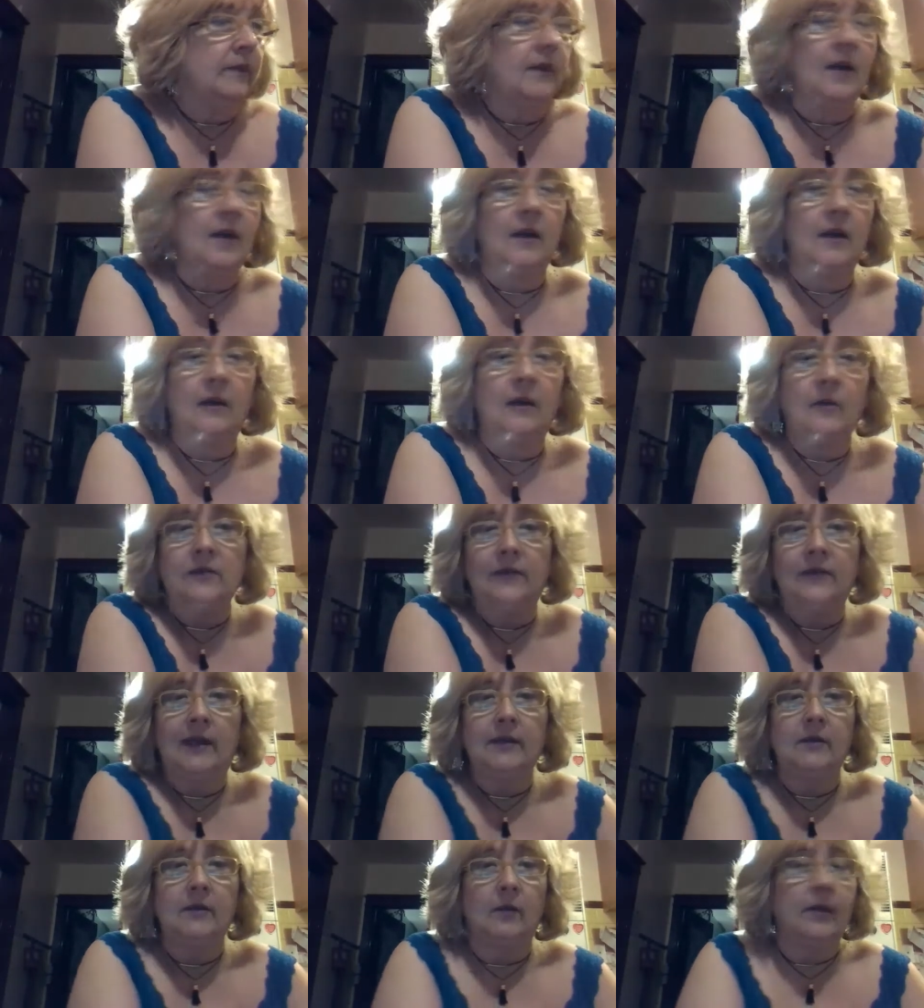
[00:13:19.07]
I always
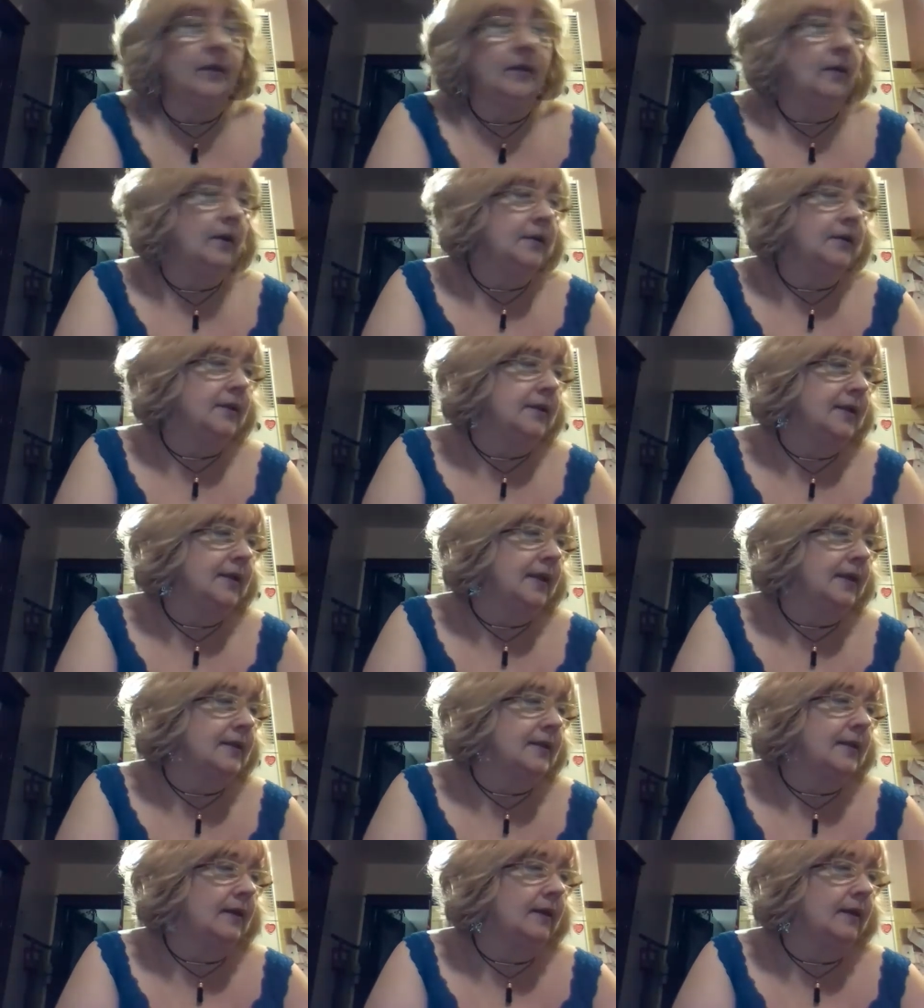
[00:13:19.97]
find a way to
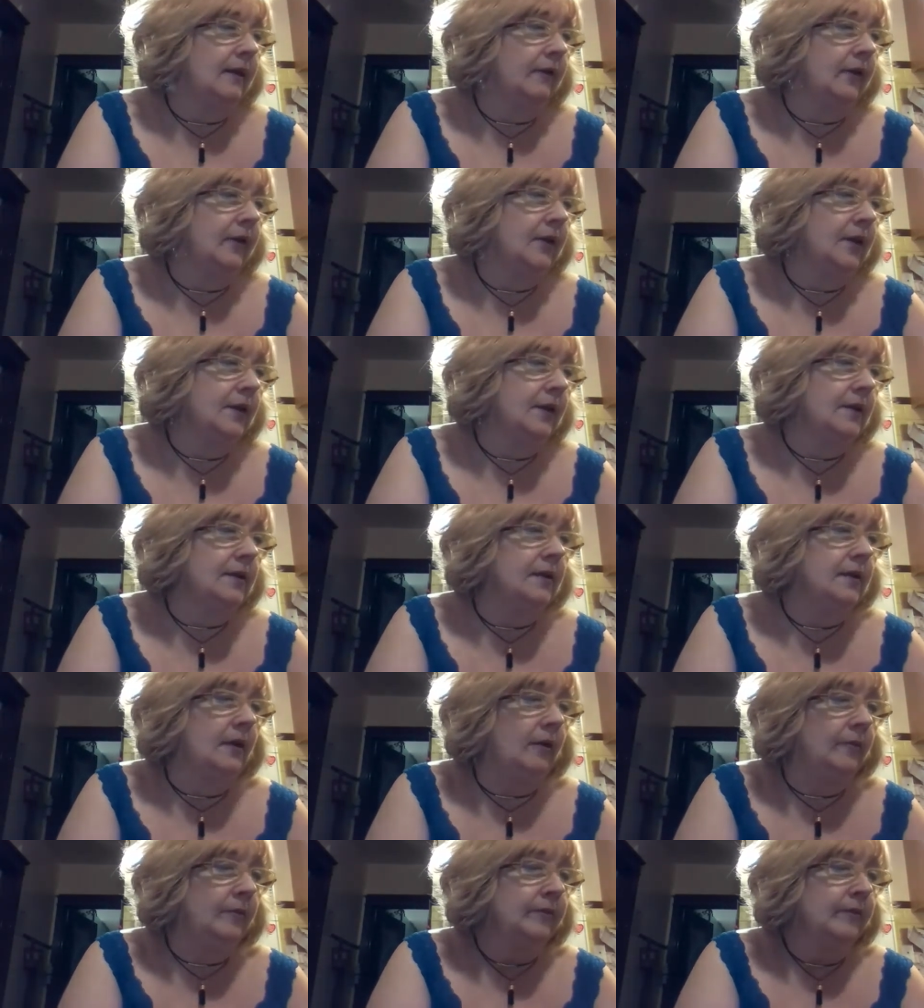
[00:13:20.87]
multitask on everything,
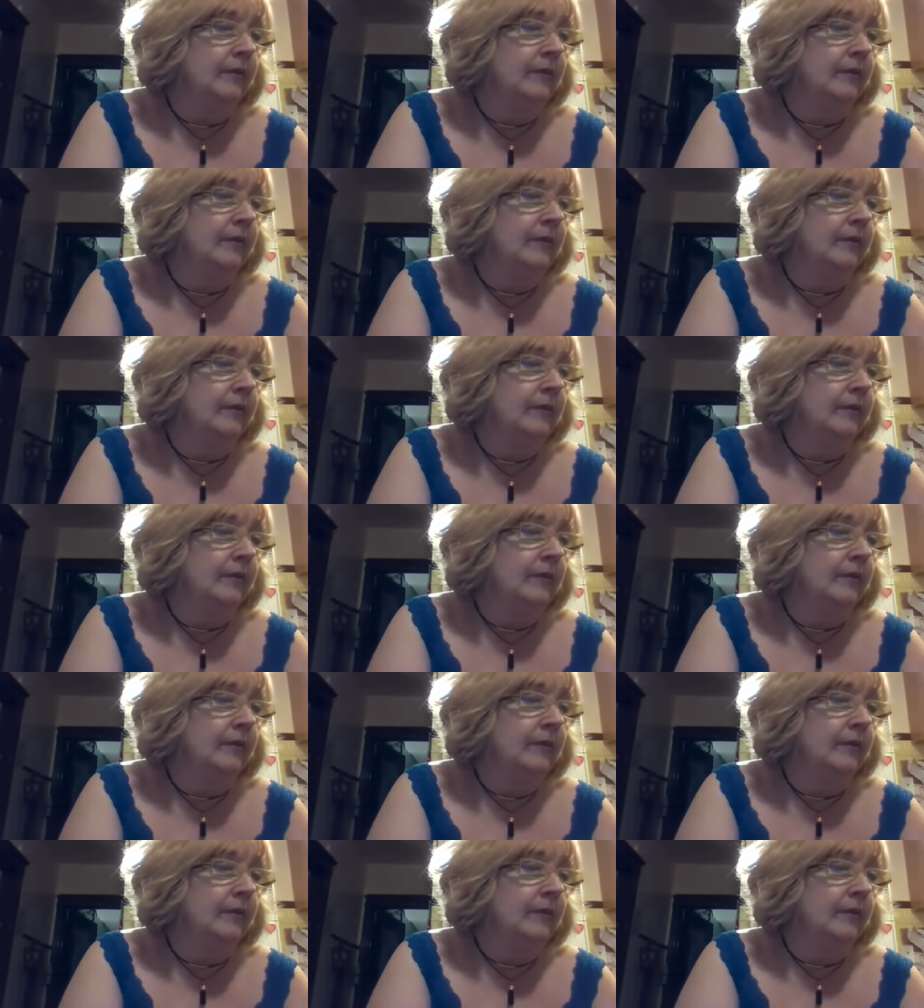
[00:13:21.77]
so.